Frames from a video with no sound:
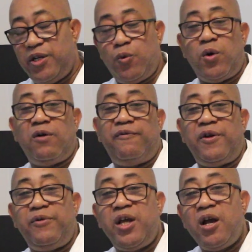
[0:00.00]
They were
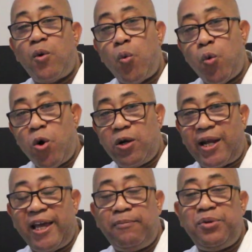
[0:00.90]
very
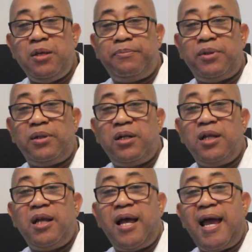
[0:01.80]
warlike people,
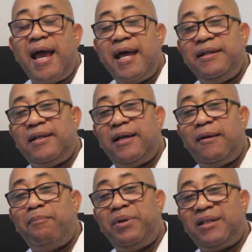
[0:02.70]
and
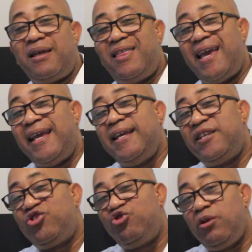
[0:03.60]
but the
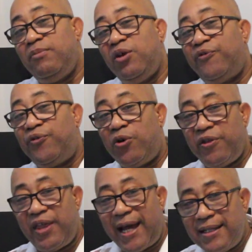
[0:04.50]
history before
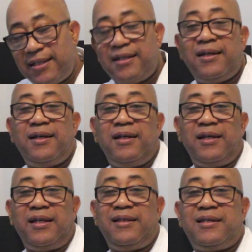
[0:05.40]
that
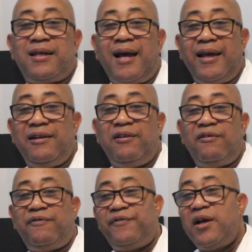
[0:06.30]
is kind
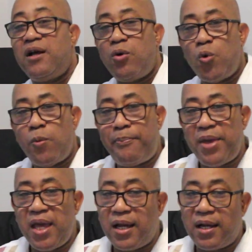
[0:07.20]
of
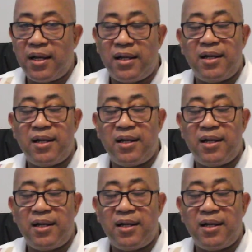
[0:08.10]
opaque.